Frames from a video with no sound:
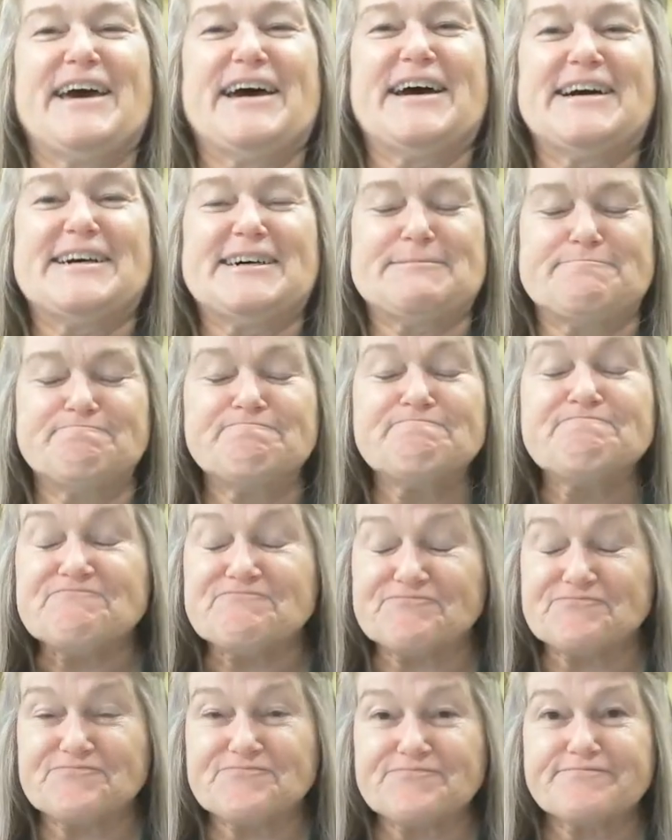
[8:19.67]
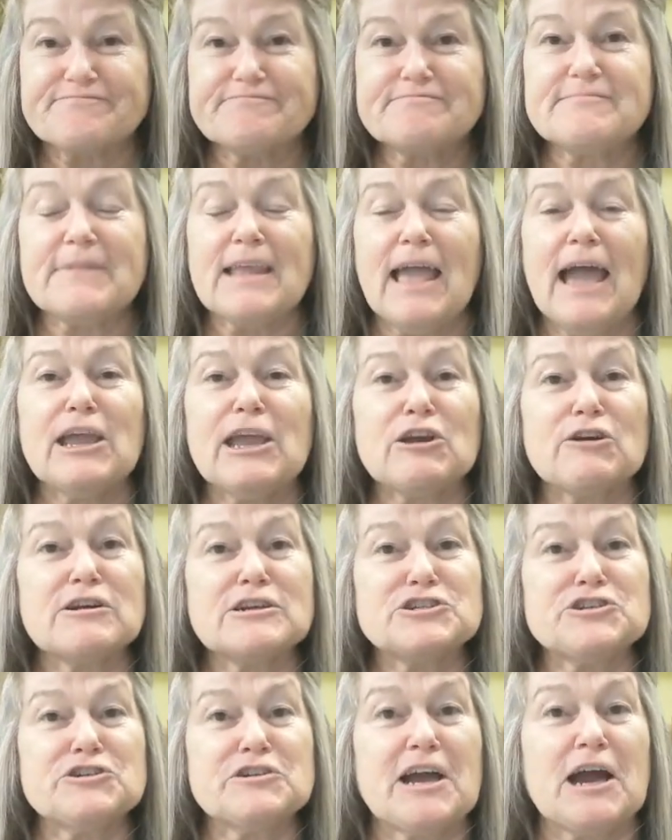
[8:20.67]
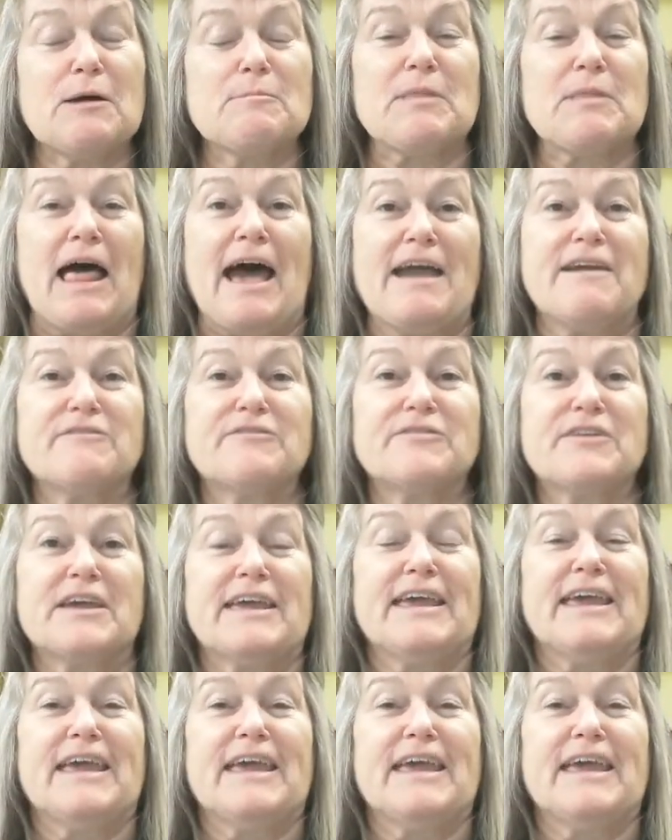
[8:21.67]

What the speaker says: I encourage you to come live